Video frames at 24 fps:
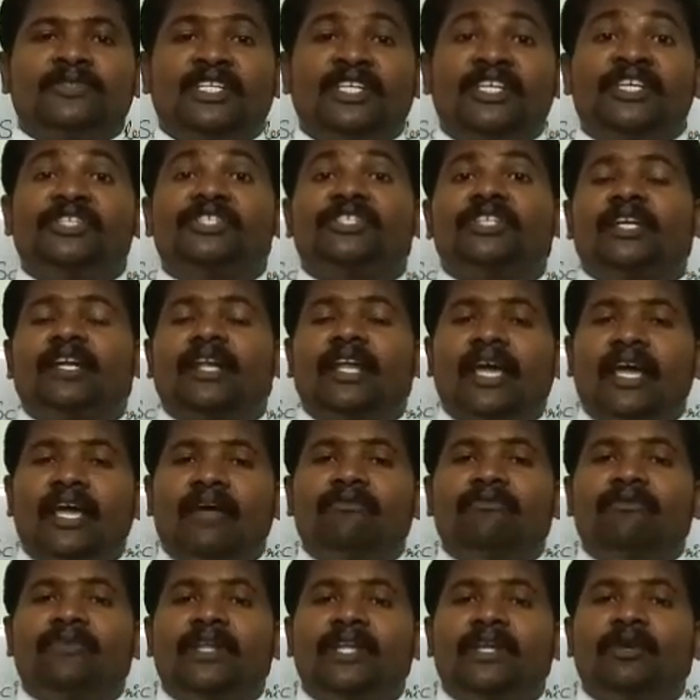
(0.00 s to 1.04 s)
Each and
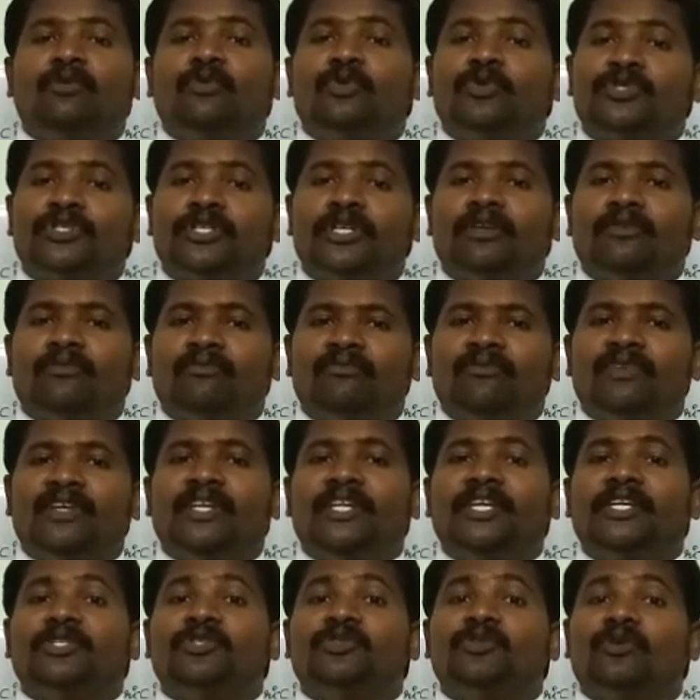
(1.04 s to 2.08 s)
every question we
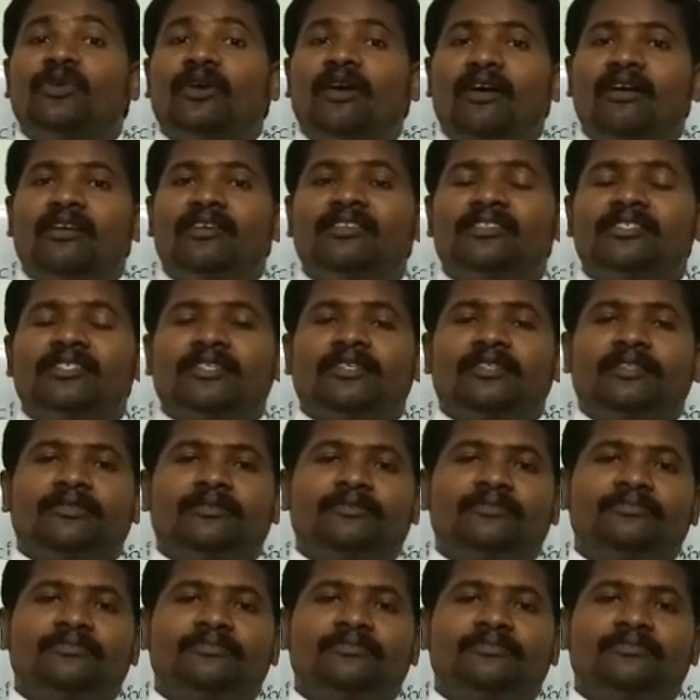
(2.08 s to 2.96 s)
need to answer